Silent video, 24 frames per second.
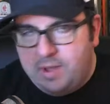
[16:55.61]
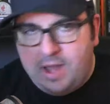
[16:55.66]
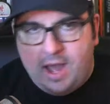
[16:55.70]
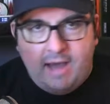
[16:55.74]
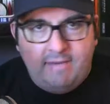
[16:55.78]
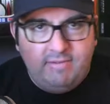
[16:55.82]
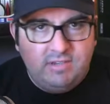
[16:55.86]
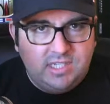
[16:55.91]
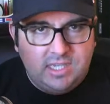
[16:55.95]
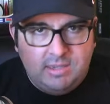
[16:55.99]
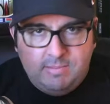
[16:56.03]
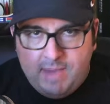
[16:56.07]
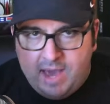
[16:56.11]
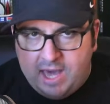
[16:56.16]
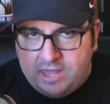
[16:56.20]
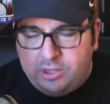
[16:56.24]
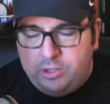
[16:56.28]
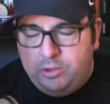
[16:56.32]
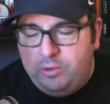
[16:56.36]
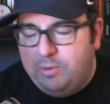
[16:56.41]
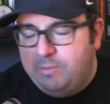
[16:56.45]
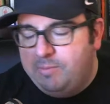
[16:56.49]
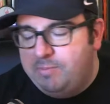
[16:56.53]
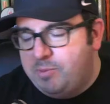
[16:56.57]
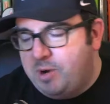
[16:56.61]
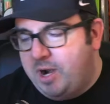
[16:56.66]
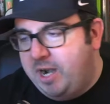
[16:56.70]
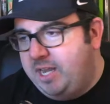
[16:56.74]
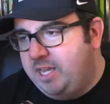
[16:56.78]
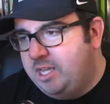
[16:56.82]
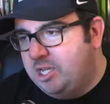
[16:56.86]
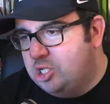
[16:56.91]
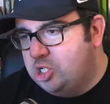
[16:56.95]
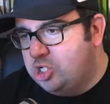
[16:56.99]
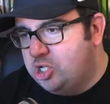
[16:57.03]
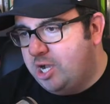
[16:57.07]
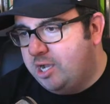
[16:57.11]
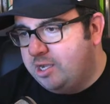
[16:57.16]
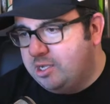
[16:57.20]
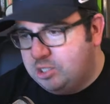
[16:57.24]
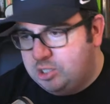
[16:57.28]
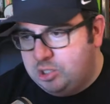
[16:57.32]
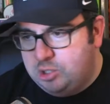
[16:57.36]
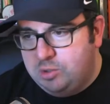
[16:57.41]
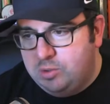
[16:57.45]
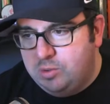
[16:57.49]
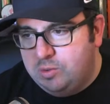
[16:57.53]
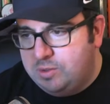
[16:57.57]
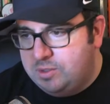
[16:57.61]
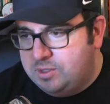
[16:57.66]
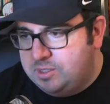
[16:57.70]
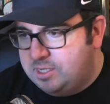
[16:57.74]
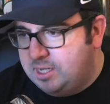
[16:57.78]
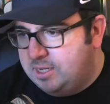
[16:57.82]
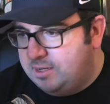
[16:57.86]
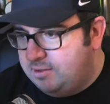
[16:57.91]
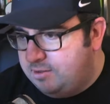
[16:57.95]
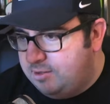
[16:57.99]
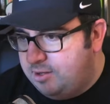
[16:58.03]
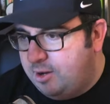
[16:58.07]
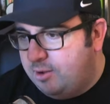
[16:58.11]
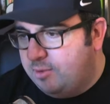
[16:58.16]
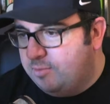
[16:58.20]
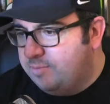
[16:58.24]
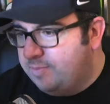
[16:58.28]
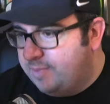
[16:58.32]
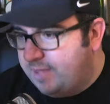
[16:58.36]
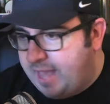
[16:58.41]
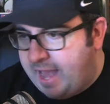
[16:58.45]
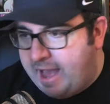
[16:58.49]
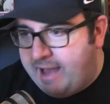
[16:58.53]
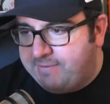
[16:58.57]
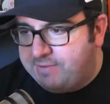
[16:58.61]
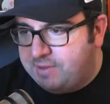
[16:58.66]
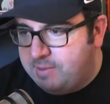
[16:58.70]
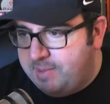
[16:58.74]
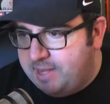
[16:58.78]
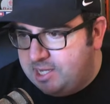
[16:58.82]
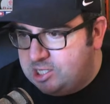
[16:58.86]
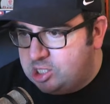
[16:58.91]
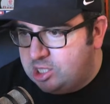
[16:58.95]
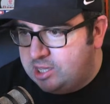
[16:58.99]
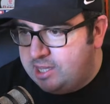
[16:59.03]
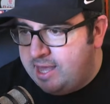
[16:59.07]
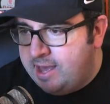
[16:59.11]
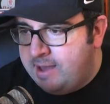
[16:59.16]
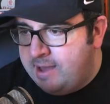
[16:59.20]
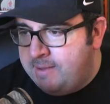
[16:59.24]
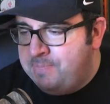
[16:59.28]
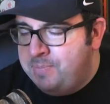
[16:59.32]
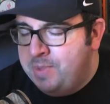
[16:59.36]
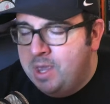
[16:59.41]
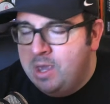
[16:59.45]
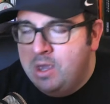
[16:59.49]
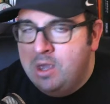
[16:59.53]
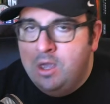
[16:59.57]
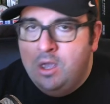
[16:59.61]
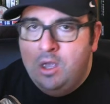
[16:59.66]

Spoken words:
Obviously Matthew and Brady Tkachuk too have to mention them.